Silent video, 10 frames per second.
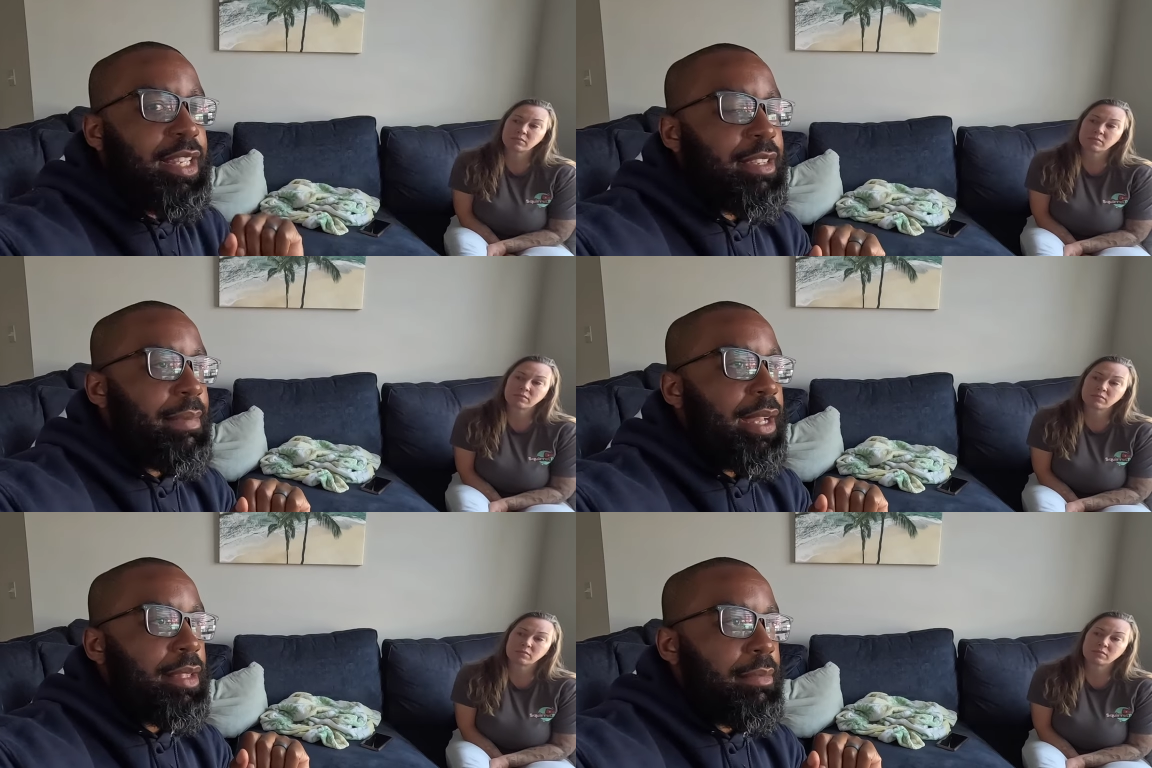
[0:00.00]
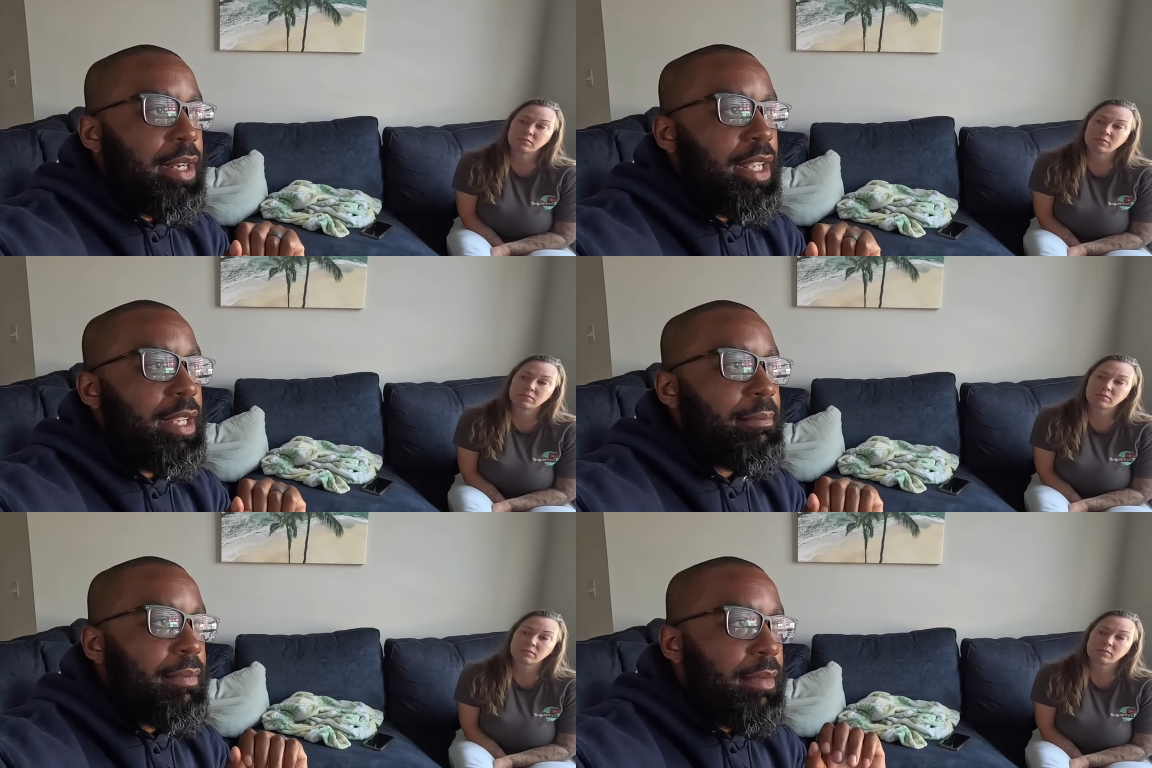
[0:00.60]
Speaker 1: it's about the
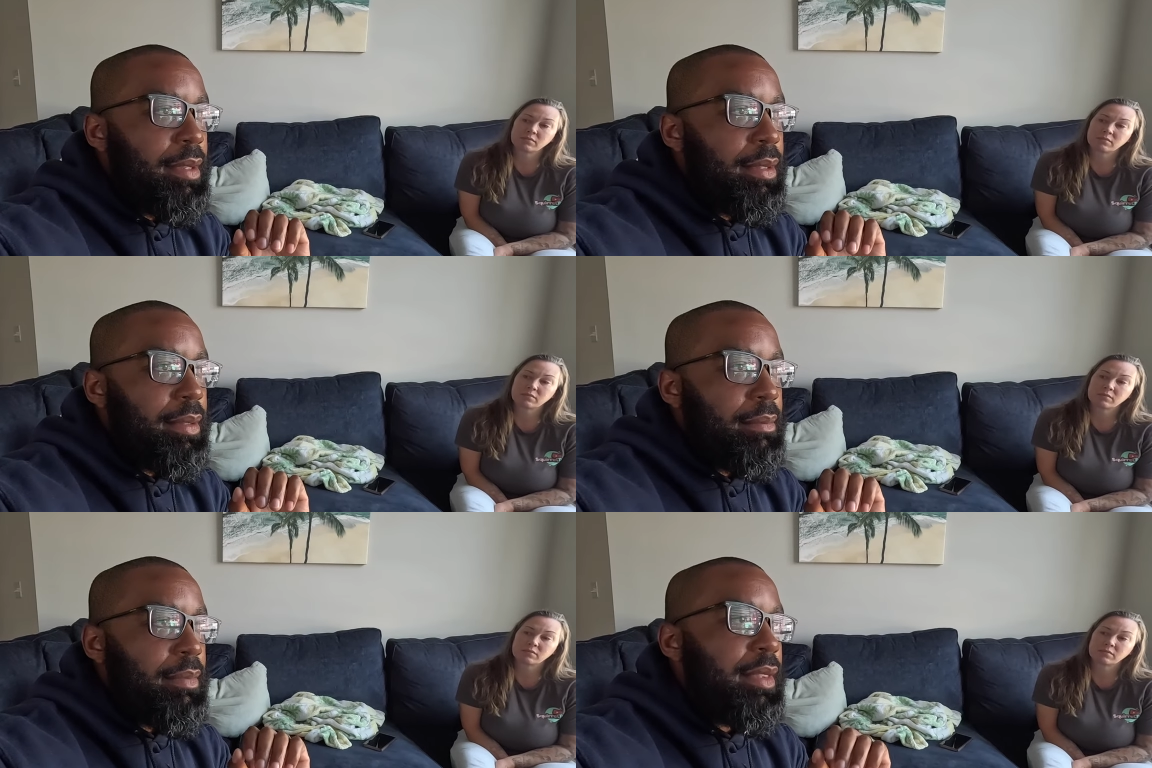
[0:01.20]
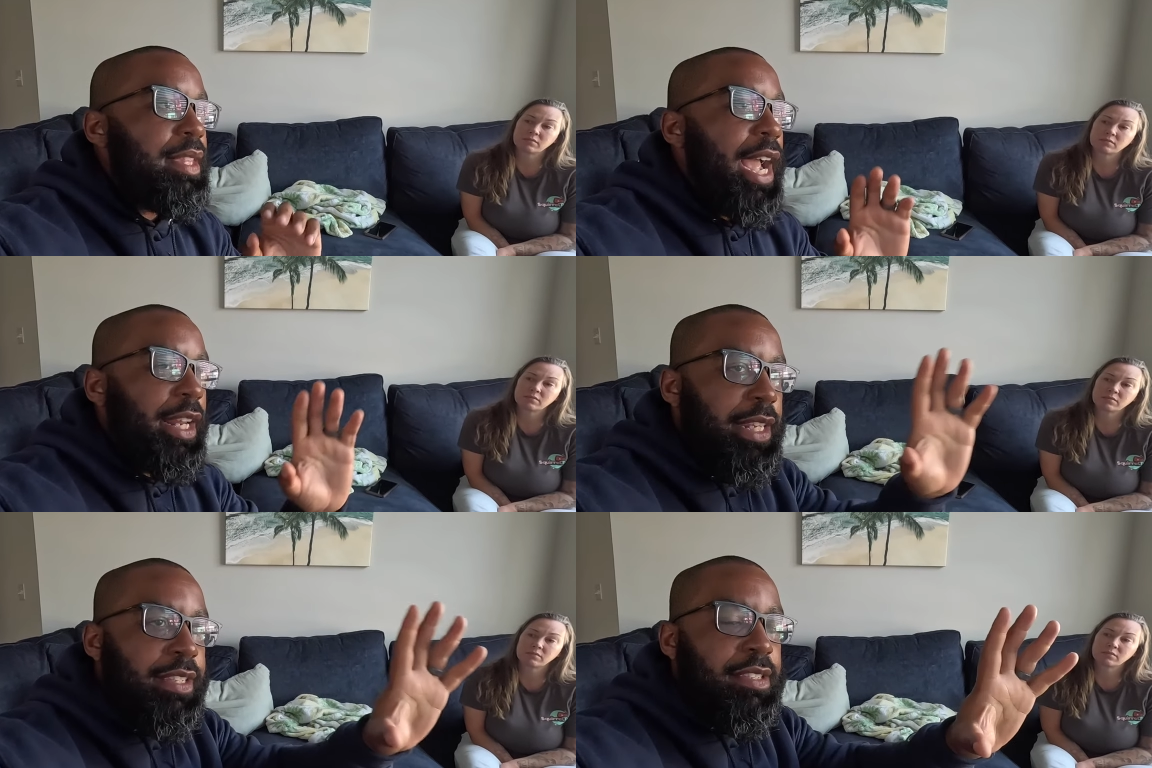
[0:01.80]
money,
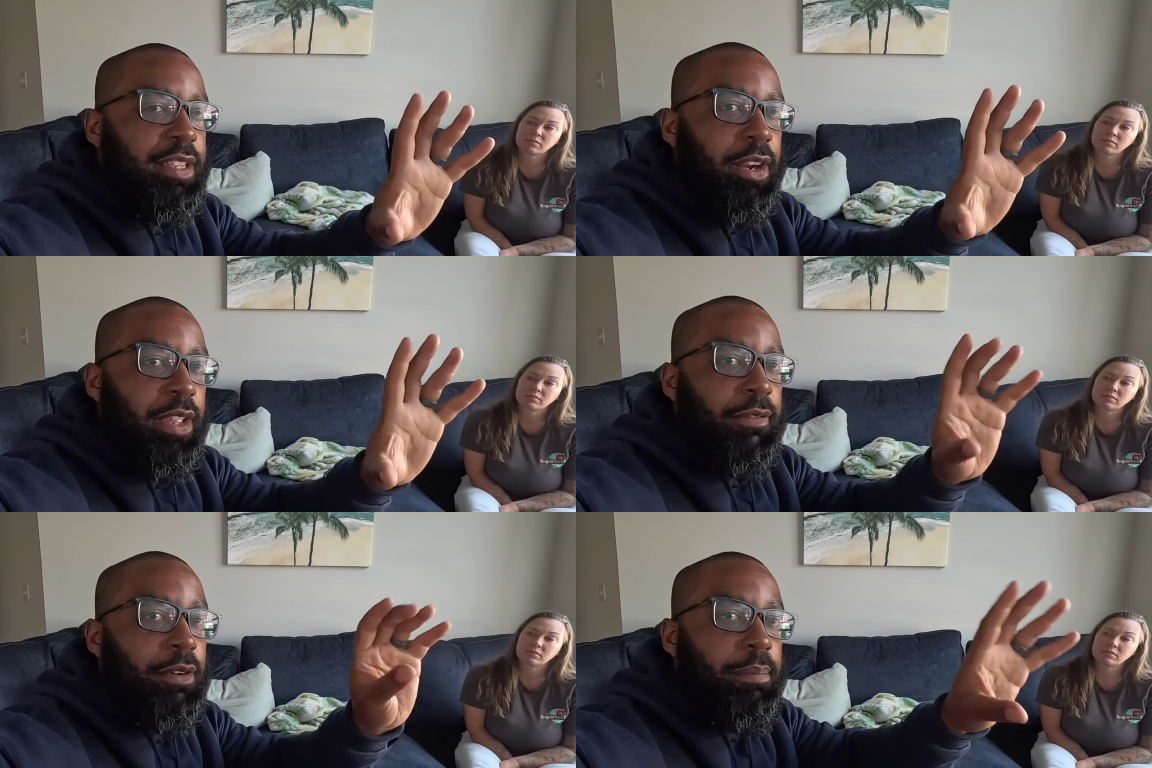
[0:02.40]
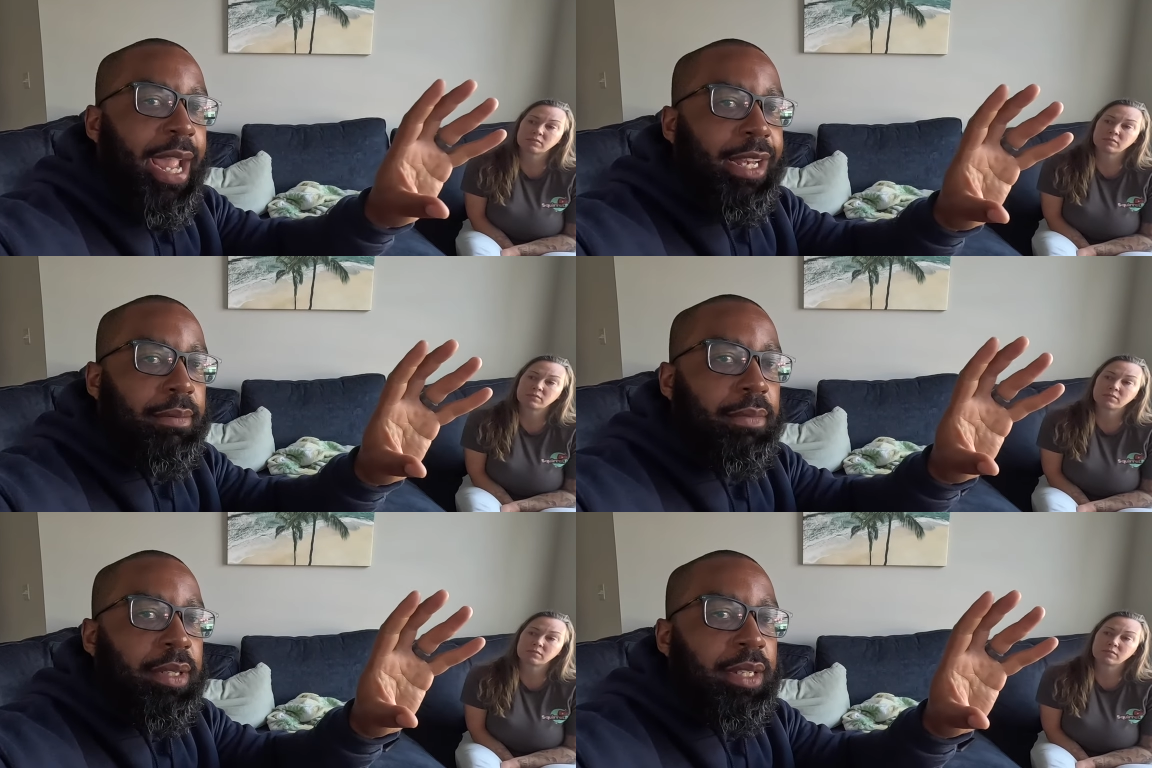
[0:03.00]
not necessarily
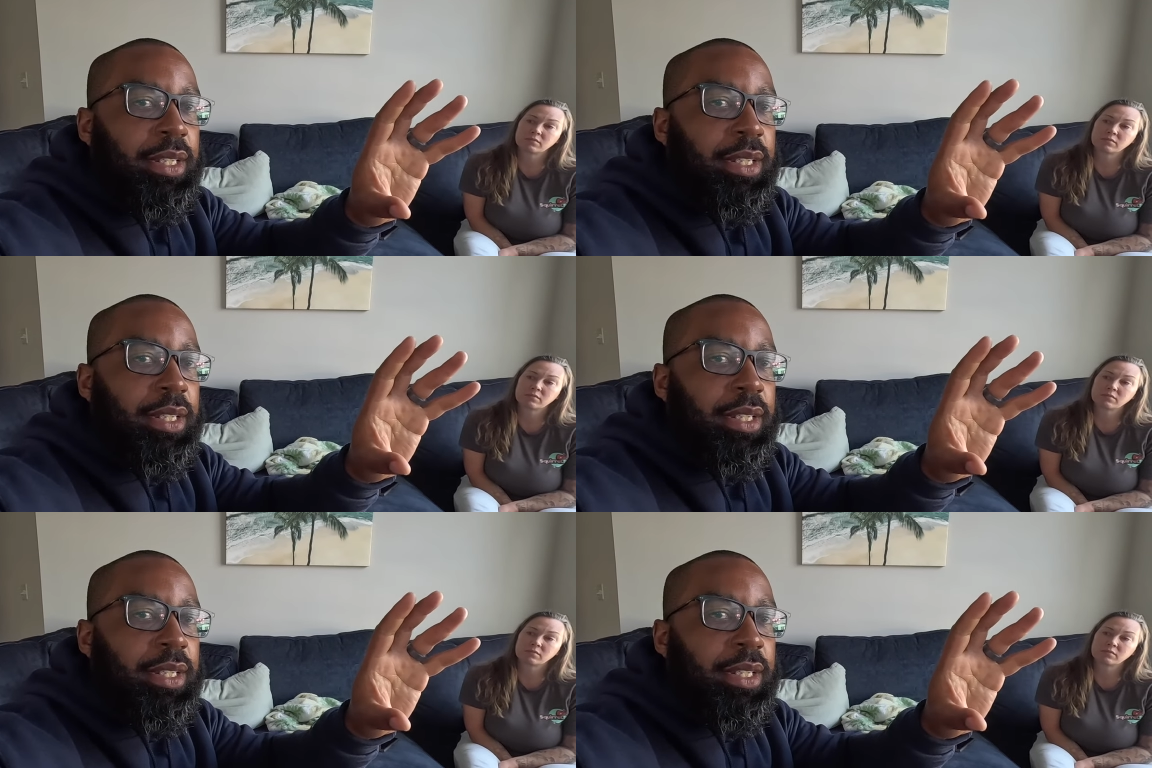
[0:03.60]
verbatim,